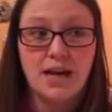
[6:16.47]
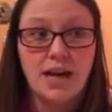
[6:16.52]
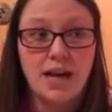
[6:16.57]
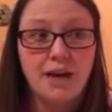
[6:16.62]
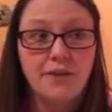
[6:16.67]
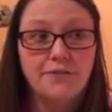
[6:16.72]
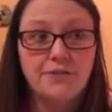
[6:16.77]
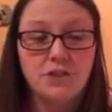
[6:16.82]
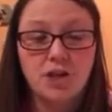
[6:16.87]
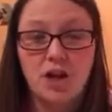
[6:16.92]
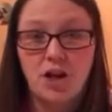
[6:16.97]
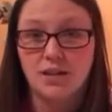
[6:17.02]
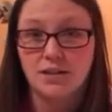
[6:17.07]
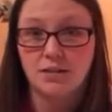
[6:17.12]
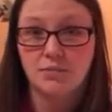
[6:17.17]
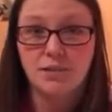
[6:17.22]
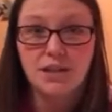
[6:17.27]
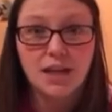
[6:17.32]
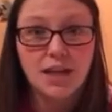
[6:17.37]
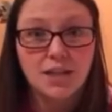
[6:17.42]
I have talked
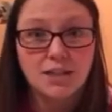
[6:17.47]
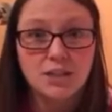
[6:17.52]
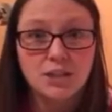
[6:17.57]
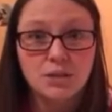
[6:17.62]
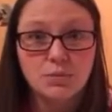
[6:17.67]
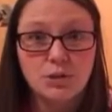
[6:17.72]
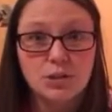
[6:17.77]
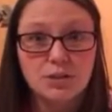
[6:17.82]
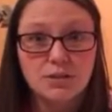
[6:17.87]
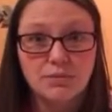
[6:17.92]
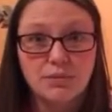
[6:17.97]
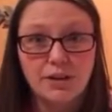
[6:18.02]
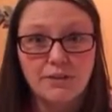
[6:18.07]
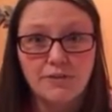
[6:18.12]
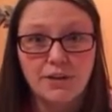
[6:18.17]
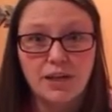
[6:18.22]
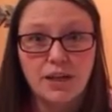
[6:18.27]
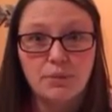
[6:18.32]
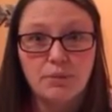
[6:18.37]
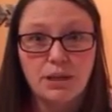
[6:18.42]
to my customers in my
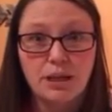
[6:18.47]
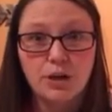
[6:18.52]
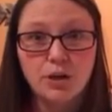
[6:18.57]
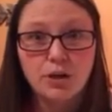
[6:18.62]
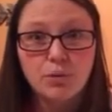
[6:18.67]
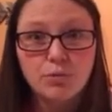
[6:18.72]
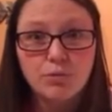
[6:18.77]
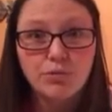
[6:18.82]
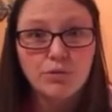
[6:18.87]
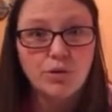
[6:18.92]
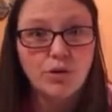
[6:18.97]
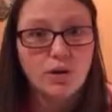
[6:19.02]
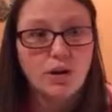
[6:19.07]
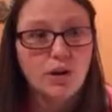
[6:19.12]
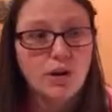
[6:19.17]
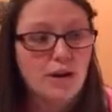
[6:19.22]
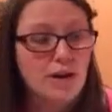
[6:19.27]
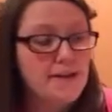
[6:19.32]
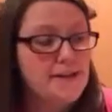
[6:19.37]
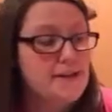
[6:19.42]
VIP group before,